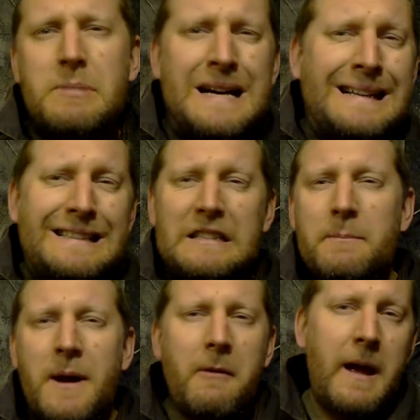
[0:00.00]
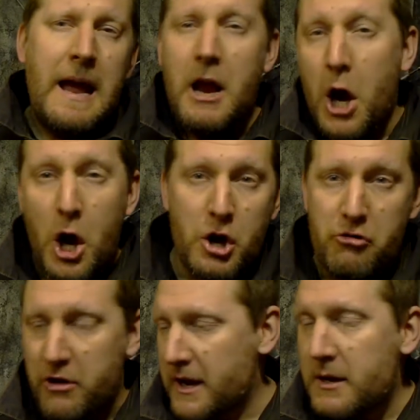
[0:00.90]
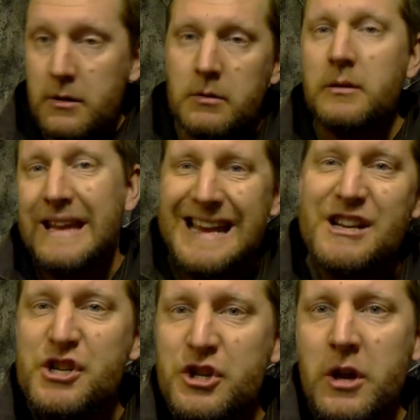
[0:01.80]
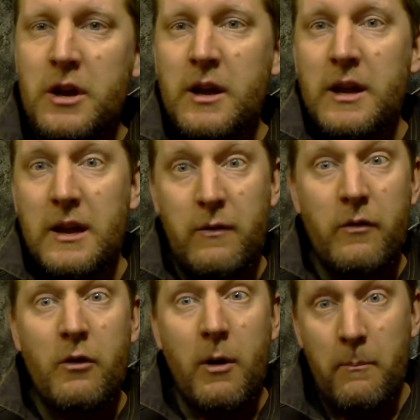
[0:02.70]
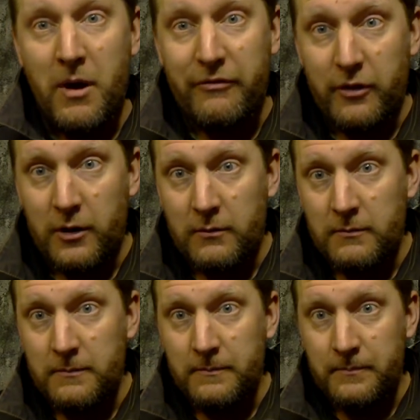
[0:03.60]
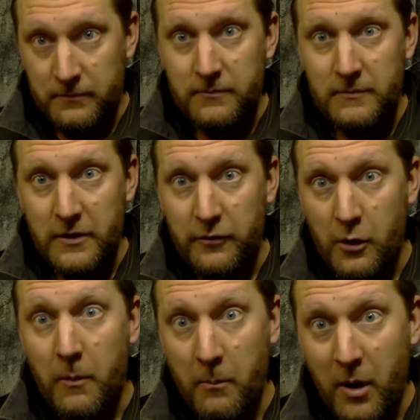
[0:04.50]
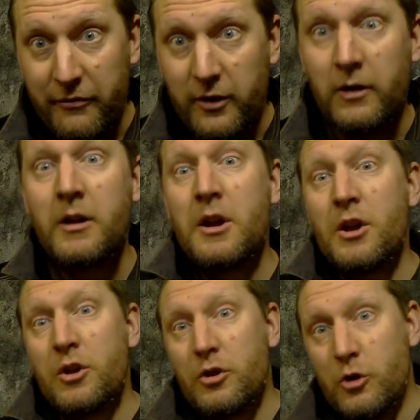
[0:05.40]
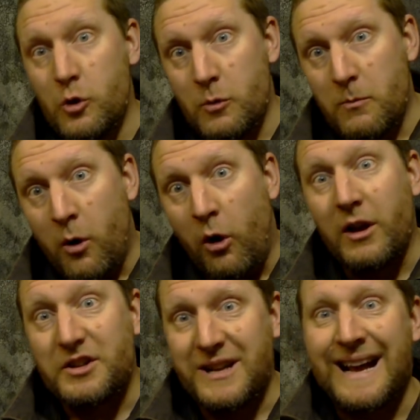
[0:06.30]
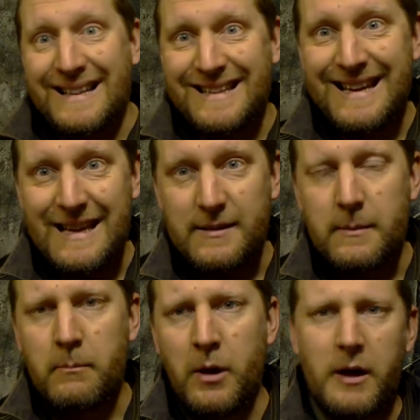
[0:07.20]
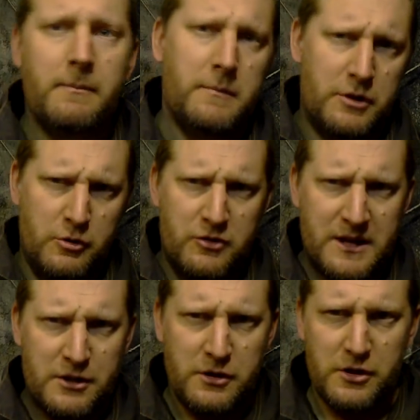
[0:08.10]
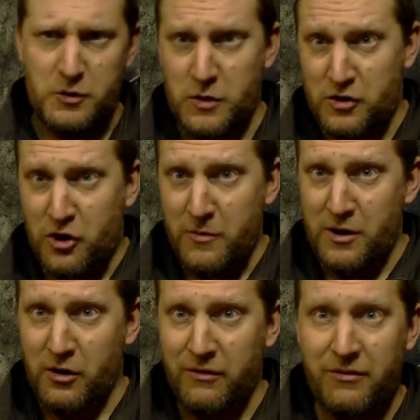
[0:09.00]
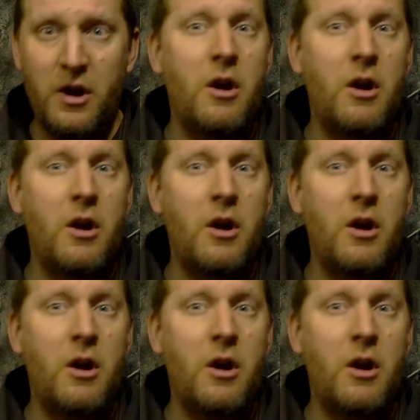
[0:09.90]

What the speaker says: past about 800 ish, if you've got a buffer, you can polish that as it is. But you said you did a Swiss Army knife.